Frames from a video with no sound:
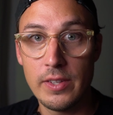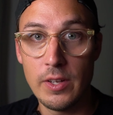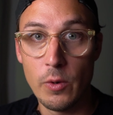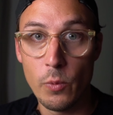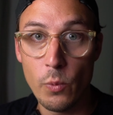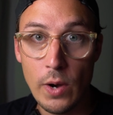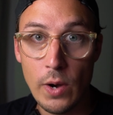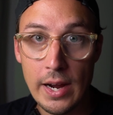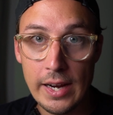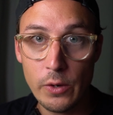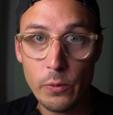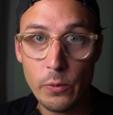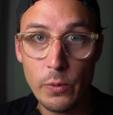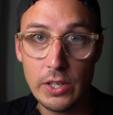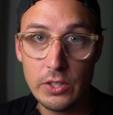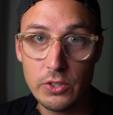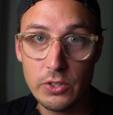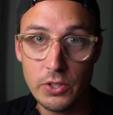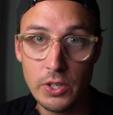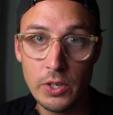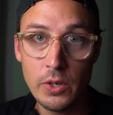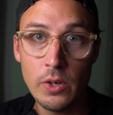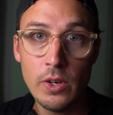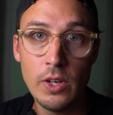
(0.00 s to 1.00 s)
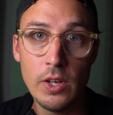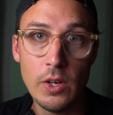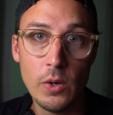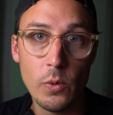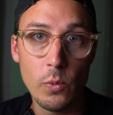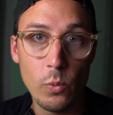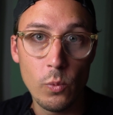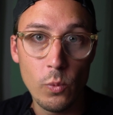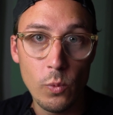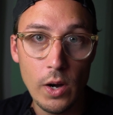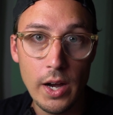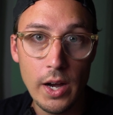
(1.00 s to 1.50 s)
the why question,
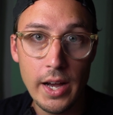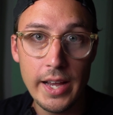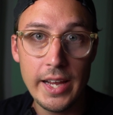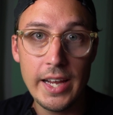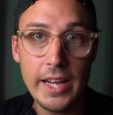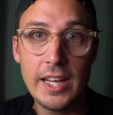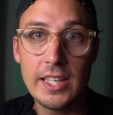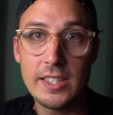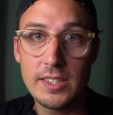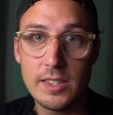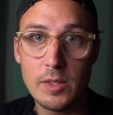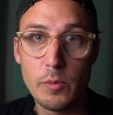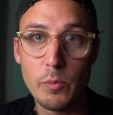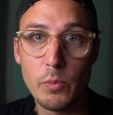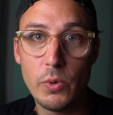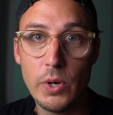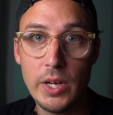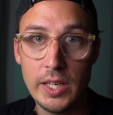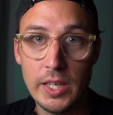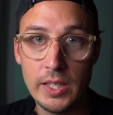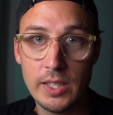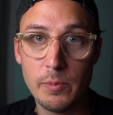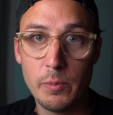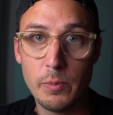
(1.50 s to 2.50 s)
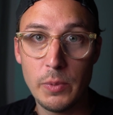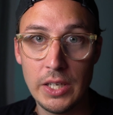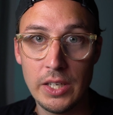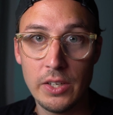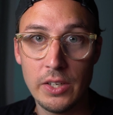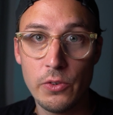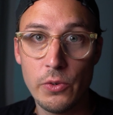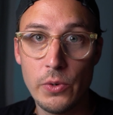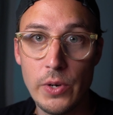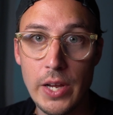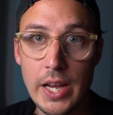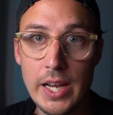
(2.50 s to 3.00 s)
why has the brand been
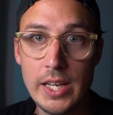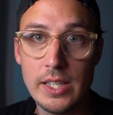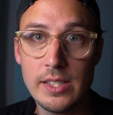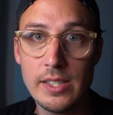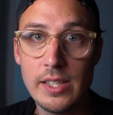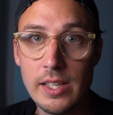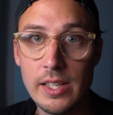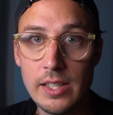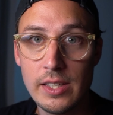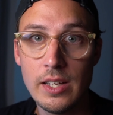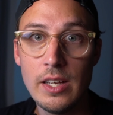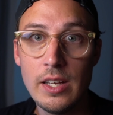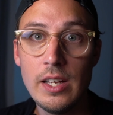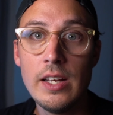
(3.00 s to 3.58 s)
created?